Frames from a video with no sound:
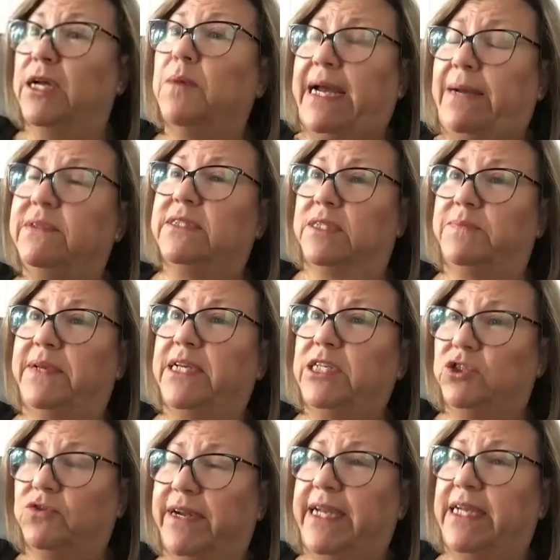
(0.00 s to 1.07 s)
Baptist is being
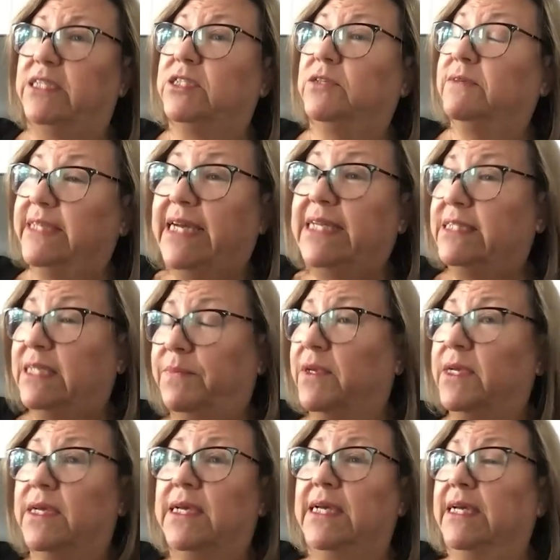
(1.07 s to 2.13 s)
trained. So is that something?